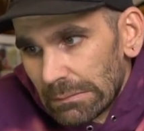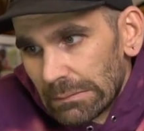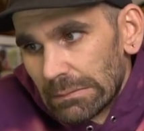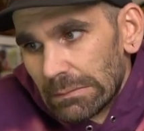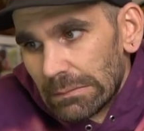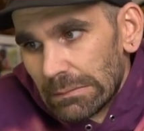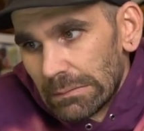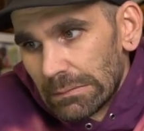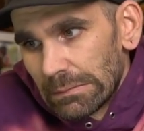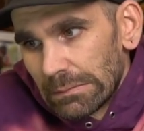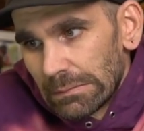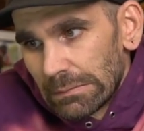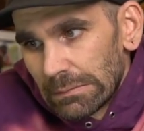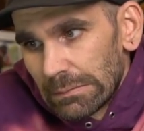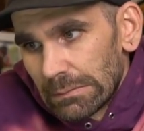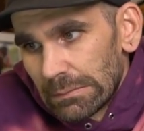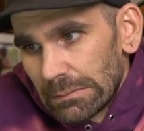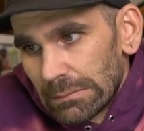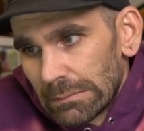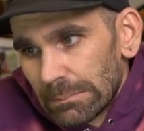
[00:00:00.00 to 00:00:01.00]
Mm-hmm.
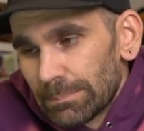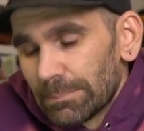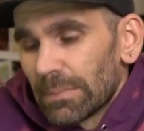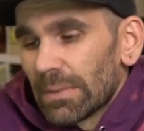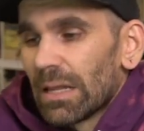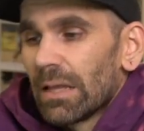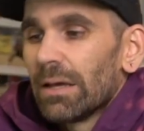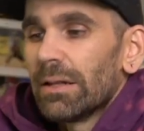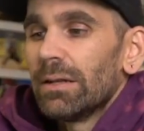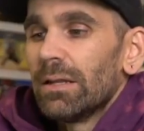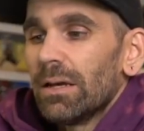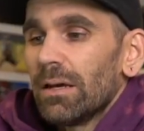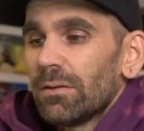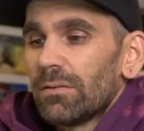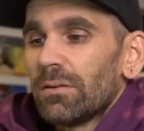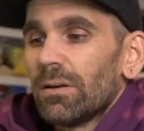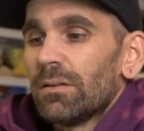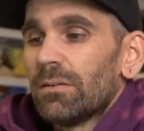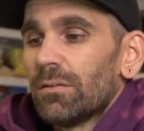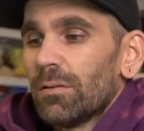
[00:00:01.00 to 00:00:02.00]
And
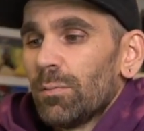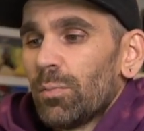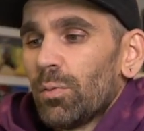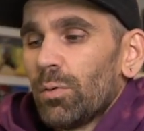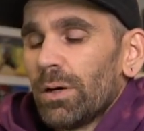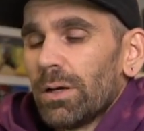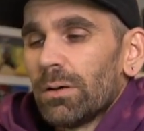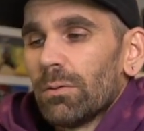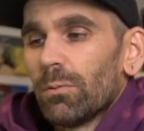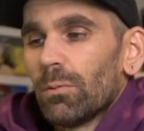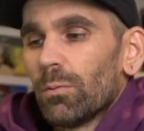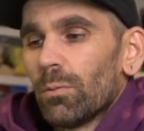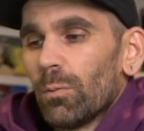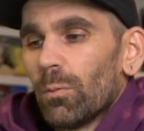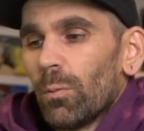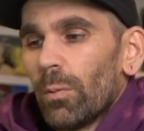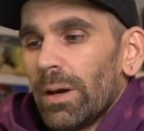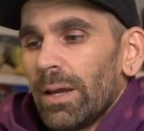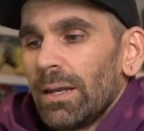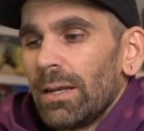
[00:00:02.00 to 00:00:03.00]
yes, at some point,
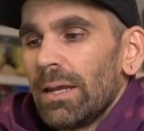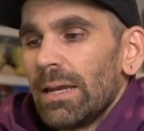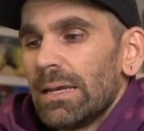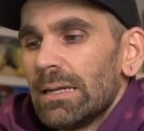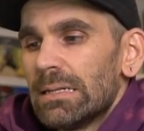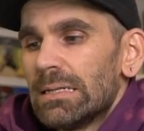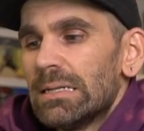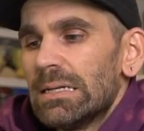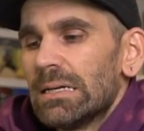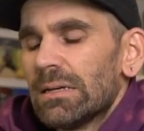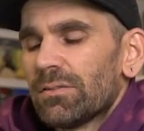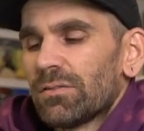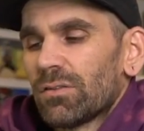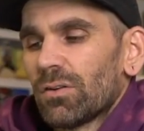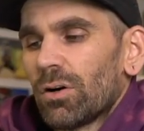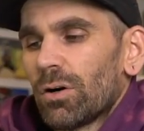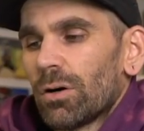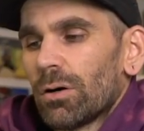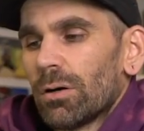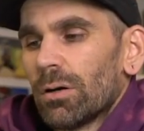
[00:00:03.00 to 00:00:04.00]
when a
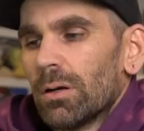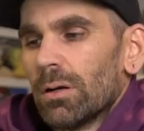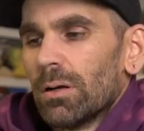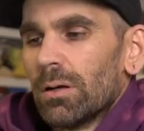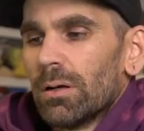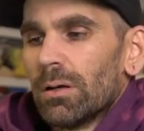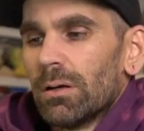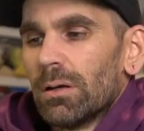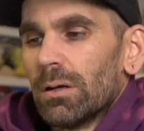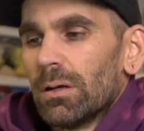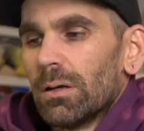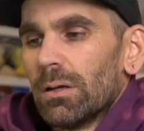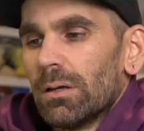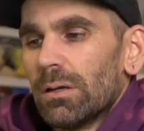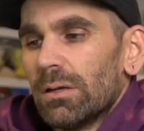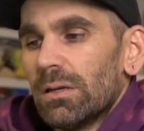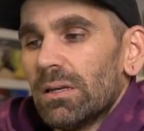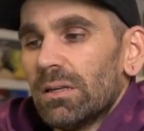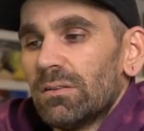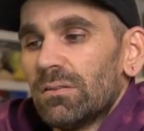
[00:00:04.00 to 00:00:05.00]
DSR
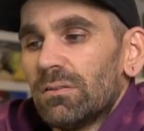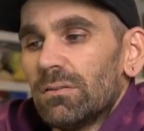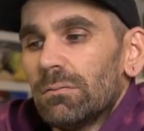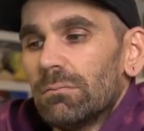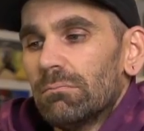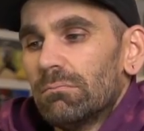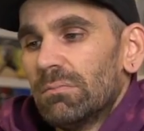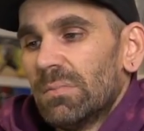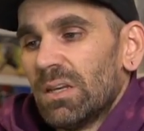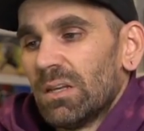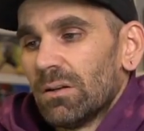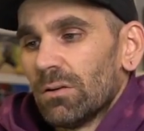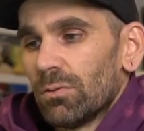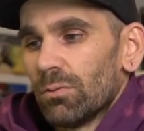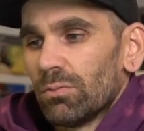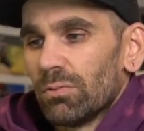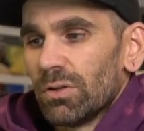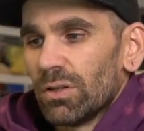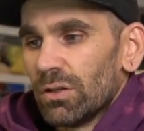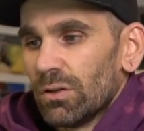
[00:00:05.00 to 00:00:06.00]
is, you
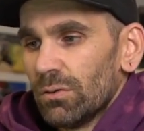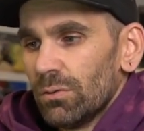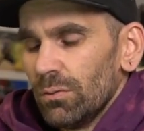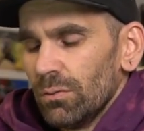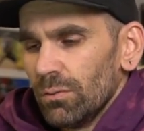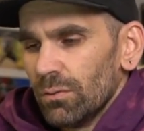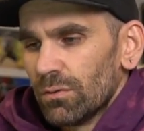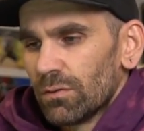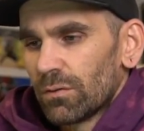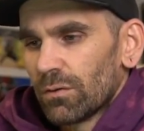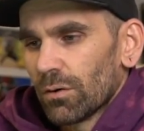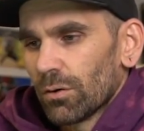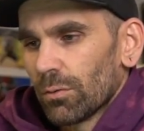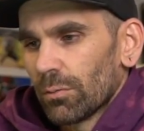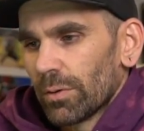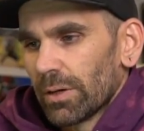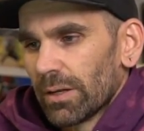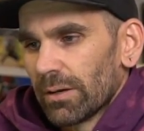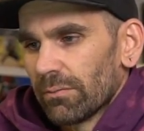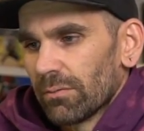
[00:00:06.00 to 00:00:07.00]
know, used or
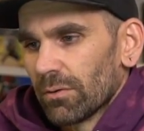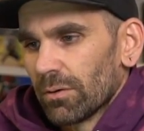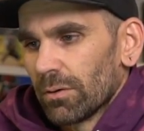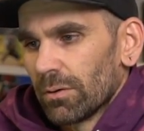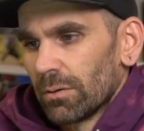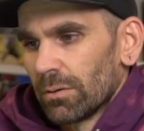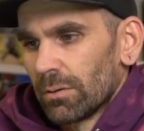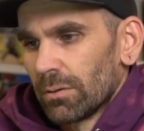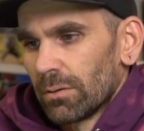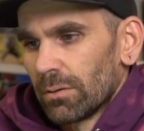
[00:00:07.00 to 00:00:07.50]
whatever,